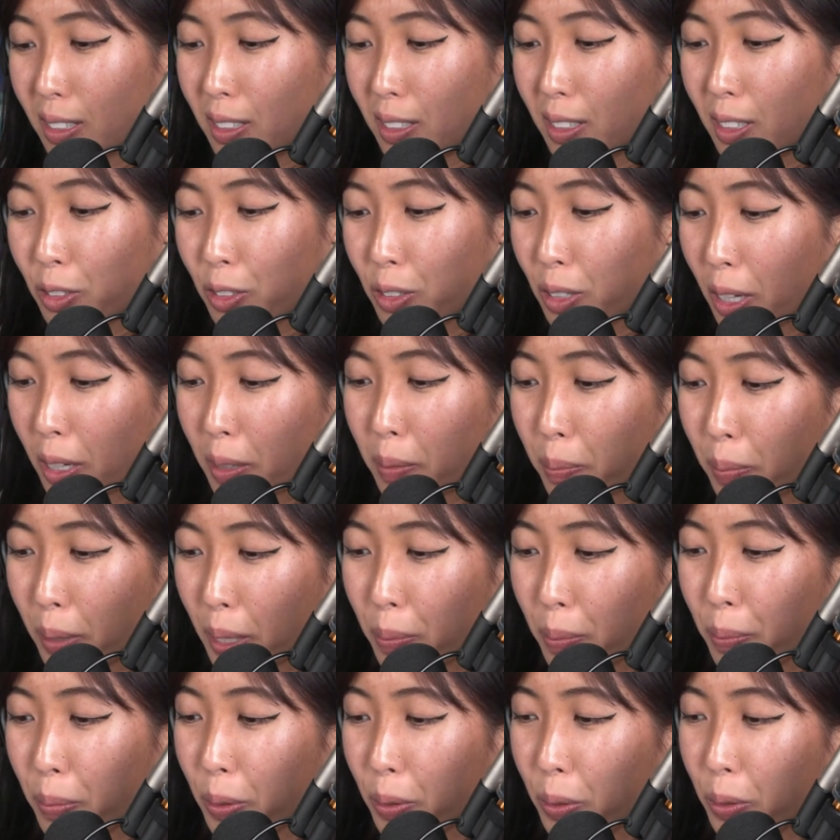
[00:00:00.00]
there's like
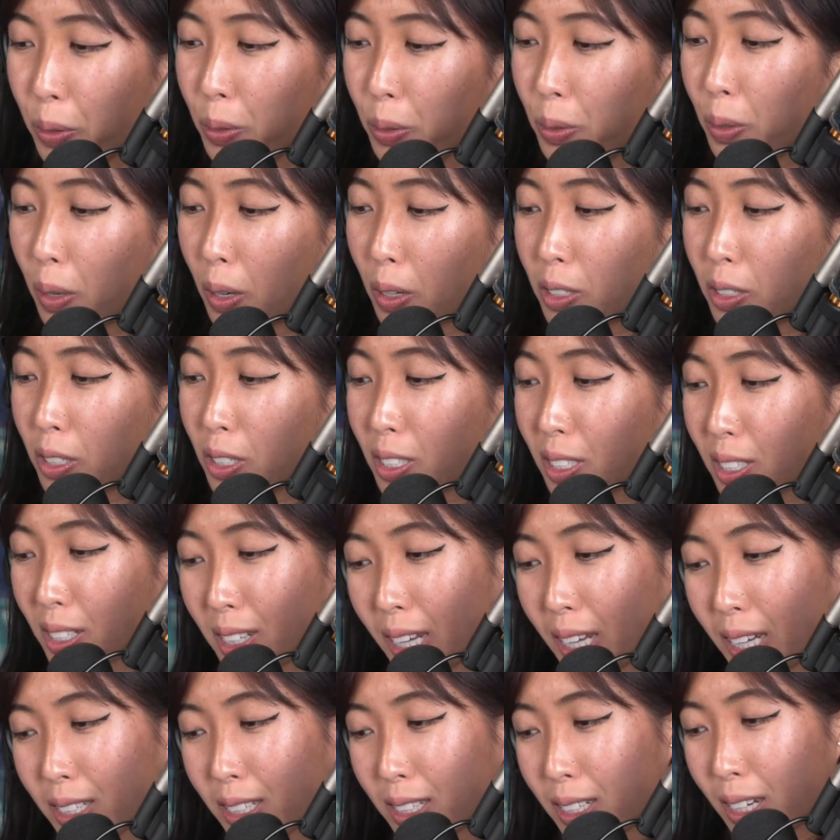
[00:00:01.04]
people who are just in
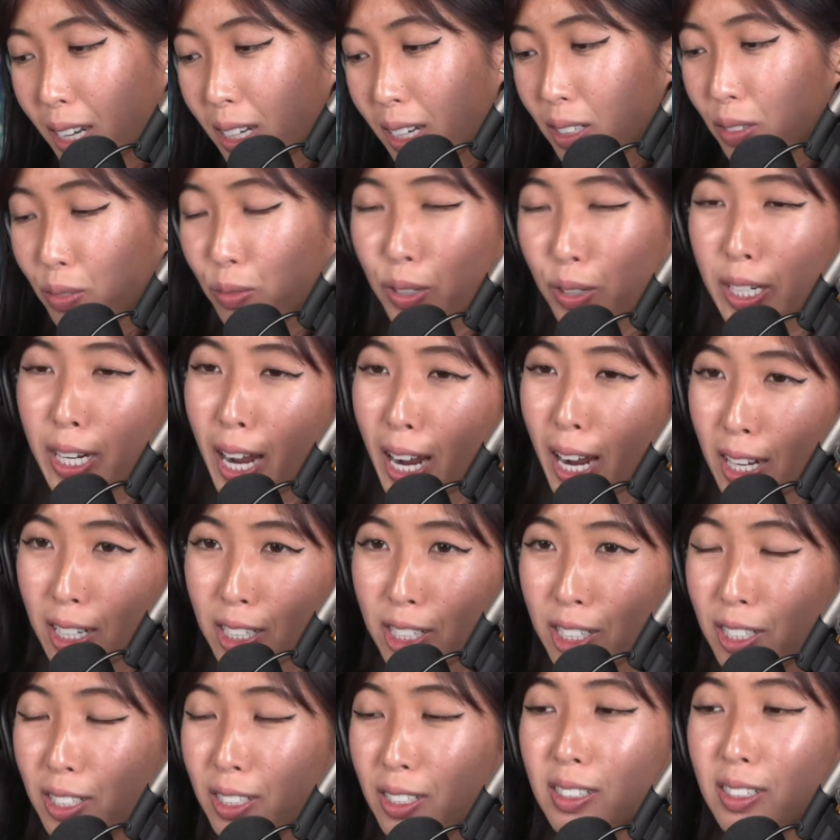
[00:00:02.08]
that state of
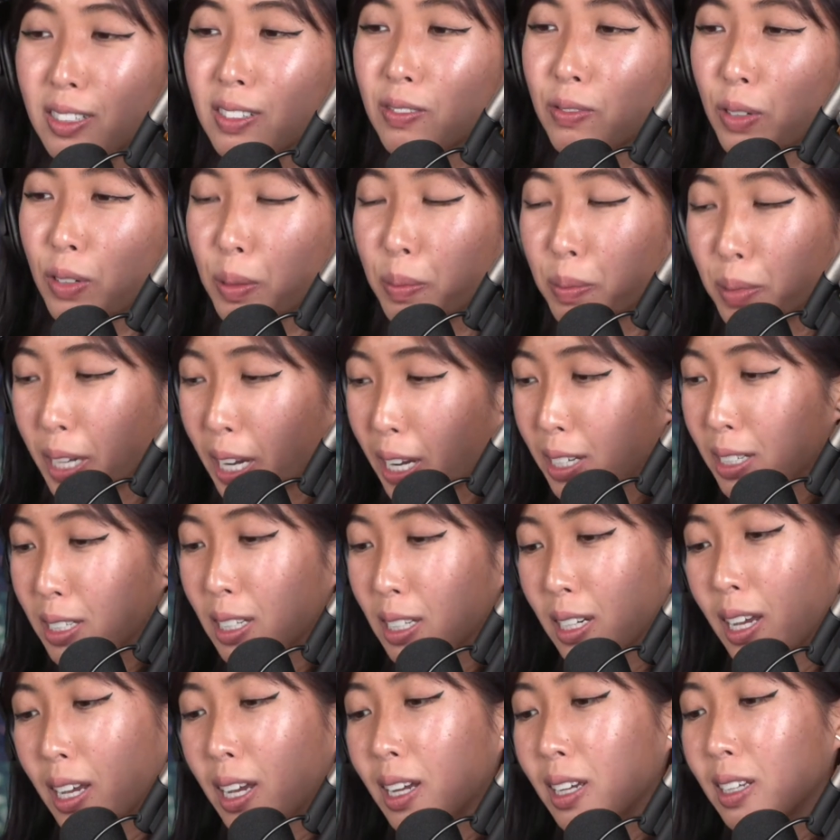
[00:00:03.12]
reaction from day to
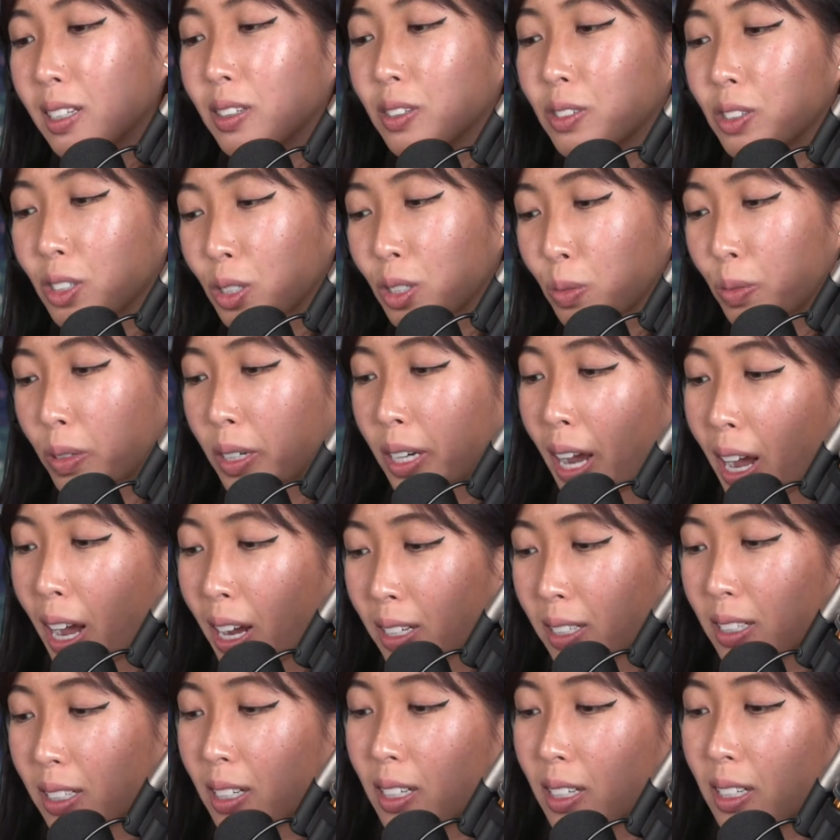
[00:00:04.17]
day they're just
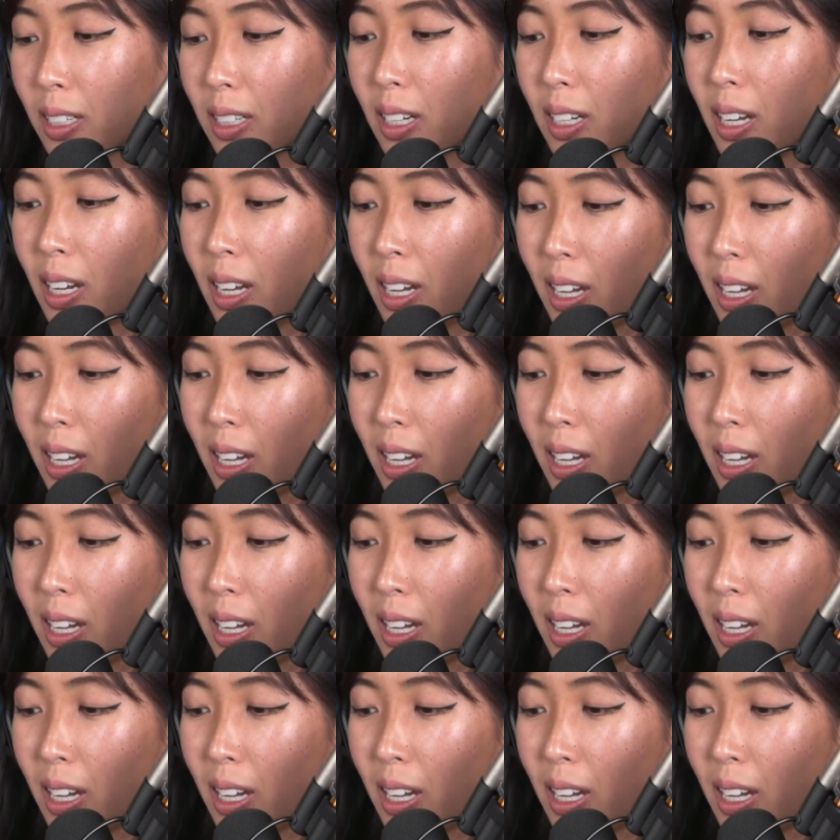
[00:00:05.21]
reacting